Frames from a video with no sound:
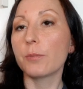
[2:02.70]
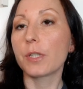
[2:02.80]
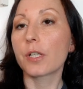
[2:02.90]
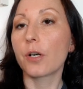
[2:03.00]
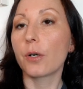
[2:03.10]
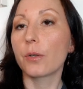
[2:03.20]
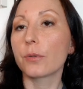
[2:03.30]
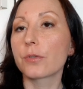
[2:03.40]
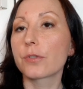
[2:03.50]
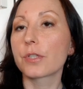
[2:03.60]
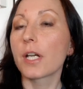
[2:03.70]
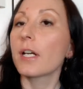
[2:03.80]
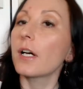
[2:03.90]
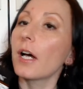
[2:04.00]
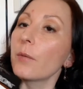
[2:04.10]
because
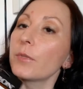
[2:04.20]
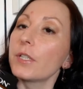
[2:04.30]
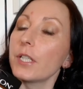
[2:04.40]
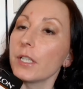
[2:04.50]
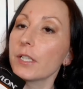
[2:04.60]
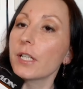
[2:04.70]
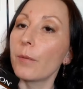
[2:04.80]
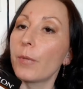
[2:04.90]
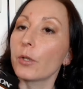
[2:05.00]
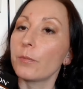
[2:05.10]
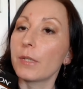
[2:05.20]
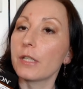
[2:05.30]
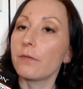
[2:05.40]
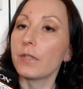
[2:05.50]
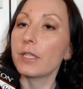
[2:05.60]
I'm thinking about
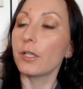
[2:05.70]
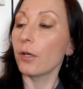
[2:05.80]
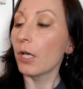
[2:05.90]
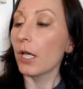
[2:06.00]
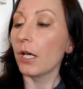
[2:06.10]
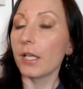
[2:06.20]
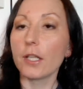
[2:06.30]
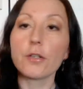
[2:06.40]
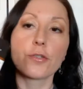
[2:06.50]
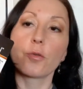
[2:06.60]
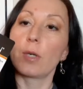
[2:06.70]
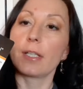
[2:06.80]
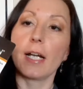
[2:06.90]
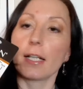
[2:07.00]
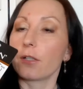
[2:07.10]
making video, and also why
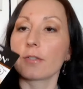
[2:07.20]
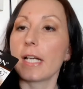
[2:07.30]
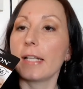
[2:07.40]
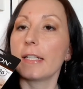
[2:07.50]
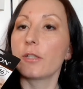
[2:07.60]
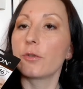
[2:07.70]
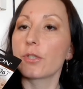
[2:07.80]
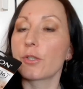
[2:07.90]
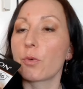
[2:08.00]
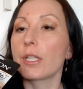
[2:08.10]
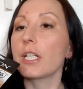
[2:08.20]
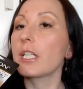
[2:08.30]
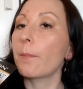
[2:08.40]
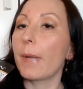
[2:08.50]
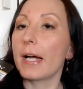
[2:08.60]
not? Because I didn't use this one in
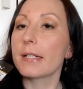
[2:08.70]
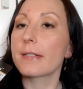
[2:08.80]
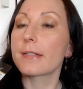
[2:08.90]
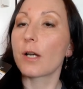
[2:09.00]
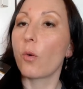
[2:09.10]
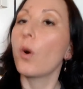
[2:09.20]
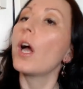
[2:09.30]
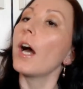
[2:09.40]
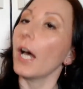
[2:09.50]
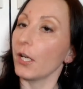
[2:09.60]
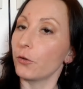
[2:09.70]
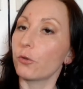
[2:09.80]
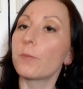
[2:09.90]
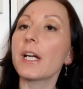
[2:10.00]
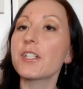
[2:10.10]
the past, so I
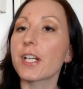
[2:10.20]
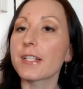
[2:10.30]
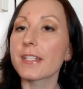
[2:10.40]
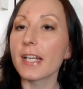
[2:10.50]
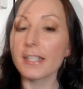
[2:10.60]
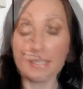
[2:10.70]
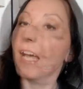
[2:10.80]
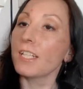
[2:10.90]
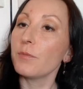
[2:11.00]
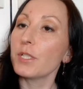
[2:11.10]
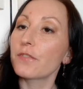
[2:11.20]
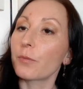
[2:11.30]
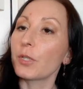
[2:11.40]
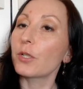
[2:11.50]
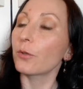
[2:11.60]
took my chances. This item it's
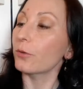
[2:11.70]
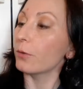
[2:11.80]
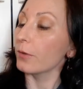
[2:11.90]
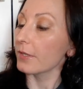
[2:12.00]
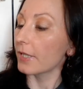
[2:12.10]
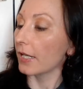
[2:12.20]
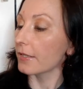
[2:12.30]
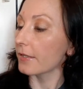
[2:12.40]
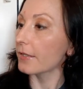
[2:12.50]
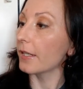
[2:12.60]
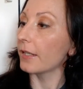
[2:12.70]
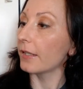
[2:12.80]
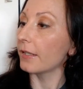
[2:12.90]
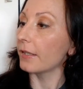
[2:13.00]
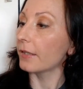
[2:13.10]
from EcoTools. That's
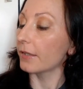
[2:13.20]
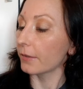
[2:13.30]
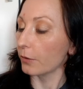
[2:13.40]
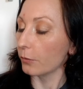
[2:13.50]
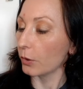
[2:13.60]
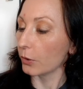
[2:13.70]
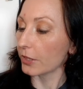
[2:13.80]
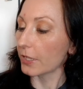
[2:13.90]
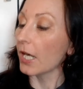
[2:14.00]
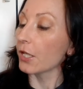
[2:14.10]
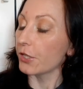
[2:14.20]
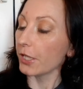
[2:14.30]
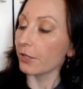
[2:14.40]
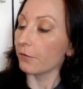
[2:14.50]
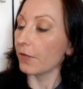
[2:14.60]
their what was it?
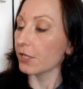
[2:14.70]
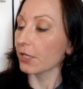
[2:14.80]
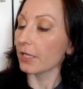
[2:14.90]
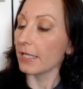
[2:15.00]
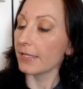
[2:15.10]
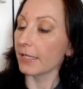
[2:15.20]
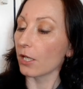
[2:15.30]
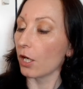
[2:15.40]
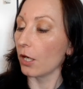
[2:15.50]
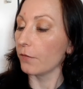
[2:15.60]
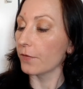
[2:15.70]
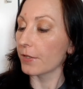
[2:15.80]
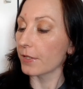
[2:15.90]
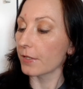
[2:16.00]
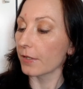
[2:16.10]
Gentle facial cleansing
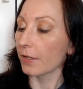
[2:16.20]
cloths.